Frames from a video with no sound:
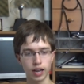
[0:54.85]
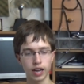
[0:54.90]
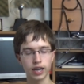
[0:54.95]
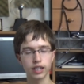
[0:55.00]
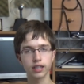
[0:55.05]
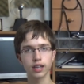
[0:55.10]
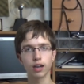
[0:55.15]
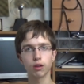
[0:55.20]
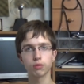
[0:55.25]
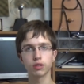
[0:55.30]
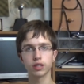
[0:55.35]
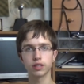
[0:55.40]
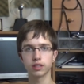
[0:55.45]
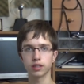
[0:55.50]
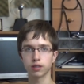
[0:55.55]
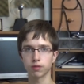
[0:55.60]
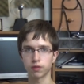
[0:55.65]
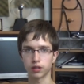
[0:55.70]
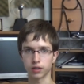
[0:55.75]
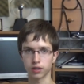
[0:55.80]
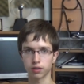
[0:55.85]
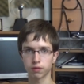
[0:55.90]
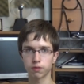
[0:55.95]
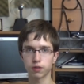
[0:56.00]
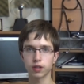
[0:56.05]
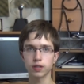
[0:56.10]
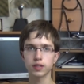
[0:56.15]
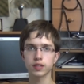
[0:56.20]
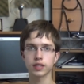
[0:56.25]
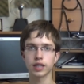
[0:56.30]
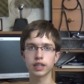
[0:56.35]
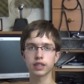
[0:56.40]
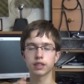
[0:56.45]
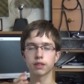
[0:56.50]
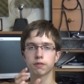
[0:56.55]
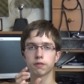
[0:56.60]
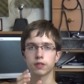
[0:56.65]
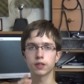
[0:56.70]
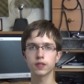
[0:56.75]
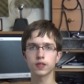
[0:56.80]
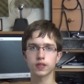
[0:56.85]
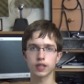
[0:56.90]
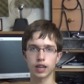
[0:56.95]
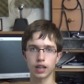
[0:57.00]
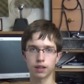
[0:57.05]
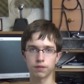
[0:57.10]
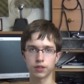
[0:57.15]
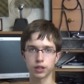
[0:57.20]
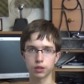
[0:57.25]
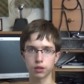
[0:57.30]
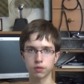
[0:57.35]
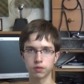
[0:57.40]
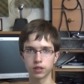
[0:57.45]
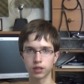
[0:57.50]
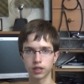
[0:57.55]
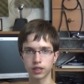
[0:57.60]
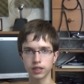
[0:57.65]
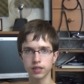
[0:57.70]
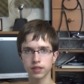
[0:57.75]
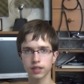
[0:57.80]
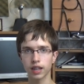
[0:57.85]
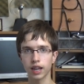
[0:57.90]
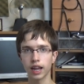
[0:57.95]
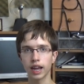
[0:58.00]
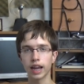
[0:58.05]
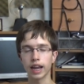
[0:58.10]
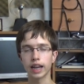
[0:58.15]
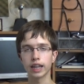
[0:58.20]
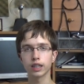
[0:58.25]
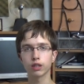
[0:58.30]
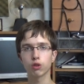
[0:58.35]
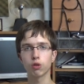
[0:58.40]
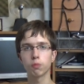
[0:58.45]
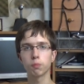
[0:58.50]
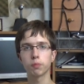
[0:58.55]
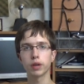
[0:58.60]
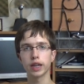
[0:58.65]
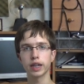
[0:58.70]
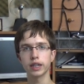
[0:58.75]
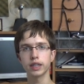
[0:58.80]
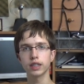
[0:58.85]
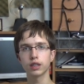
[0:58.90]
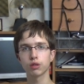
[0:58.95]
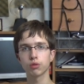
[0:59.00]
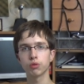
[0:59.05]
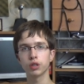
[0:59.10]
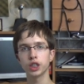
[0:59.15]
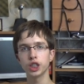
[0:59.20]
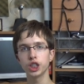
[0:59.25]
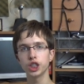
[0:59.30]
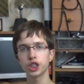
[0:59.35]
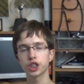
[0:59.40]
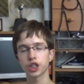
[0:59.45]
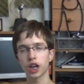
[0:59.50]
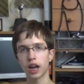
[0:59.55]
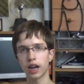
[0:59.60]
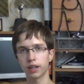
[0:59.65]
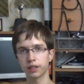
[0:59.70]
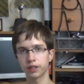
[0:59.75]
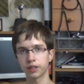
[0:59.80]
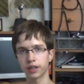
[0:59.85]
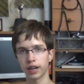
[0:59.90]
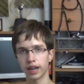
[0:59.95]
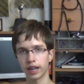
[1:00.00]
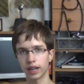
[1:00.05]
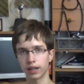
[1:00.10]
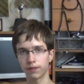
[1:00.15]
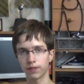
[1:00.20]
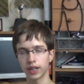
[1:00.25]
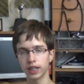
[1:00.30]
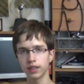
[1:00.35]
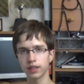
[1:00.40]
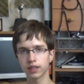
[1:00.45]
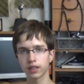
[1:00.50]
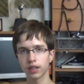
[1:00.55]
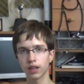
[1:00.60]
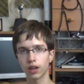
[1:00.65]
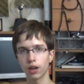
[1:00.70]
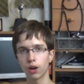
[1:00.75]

And how does it work? First take the first element of the list and compare it to each other element